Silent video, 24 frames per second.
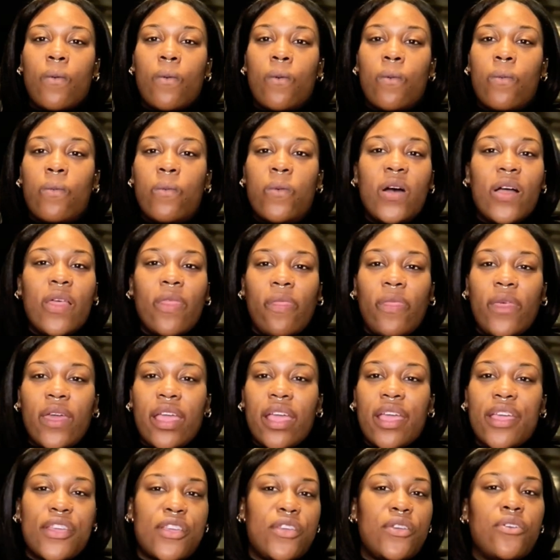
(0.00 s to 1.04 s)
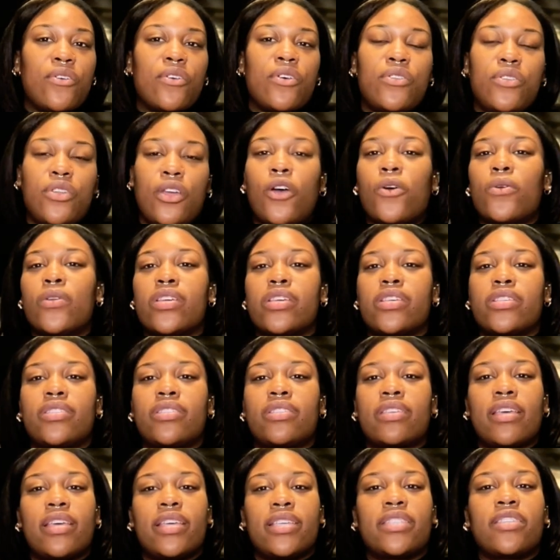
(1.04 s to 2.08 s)
One thing you'll notice
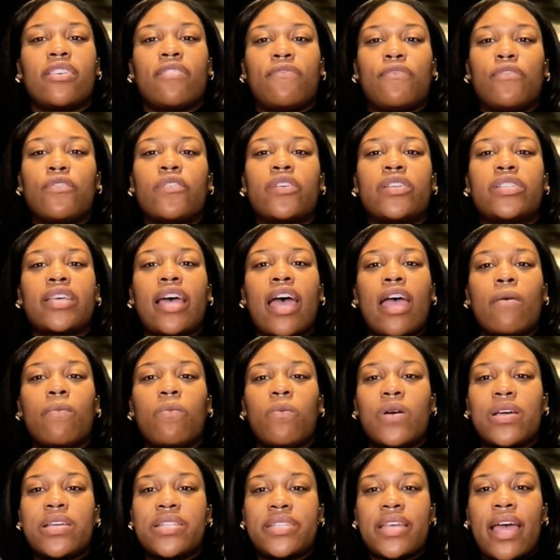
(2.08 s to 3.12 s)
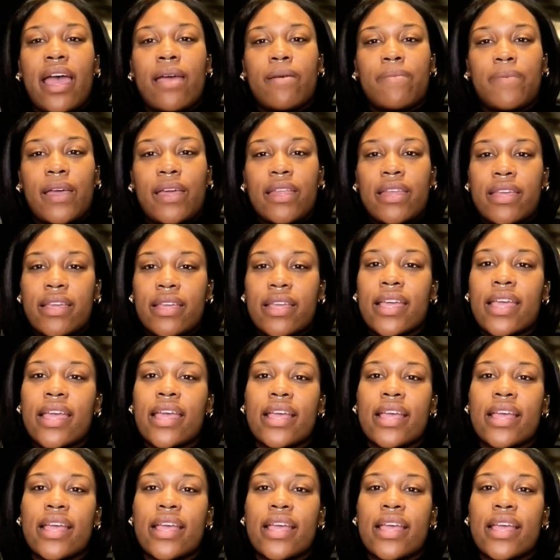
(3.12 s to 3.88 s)
is if you're a type 1 diabetic